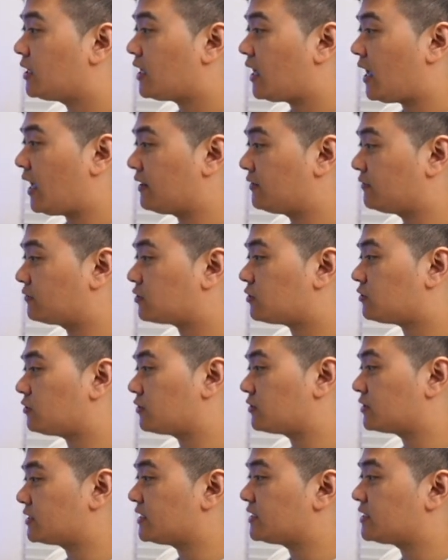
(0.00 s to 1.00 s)
and we've got a lot
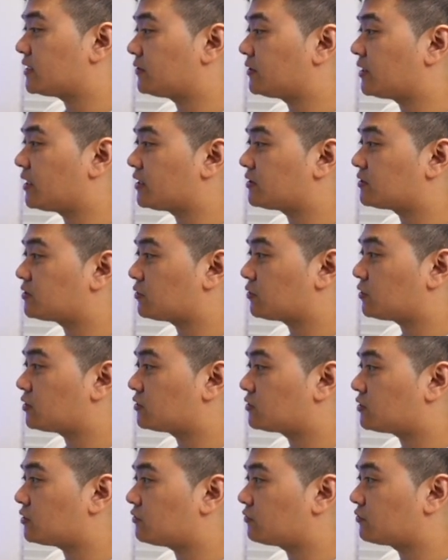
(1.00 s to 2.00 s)
of detail there, so you can
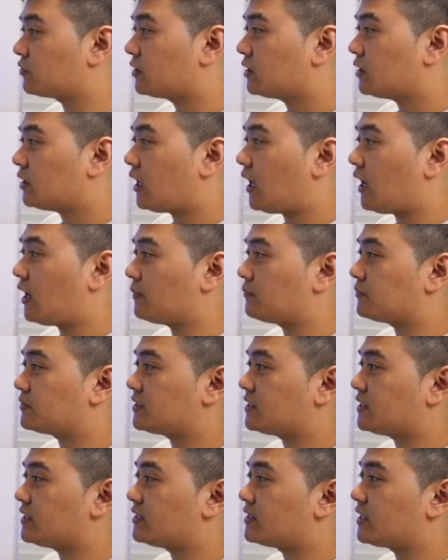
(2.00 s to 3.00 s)
sort of
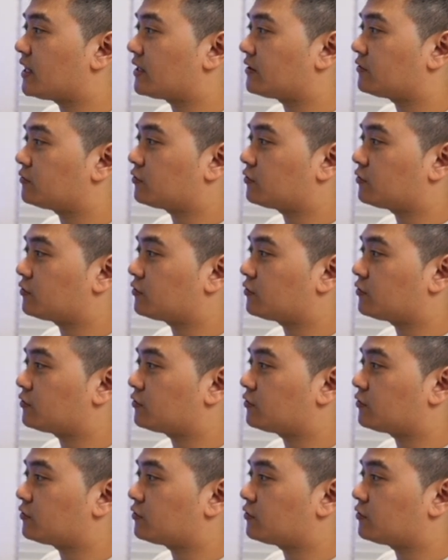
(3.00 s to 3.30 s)
see that,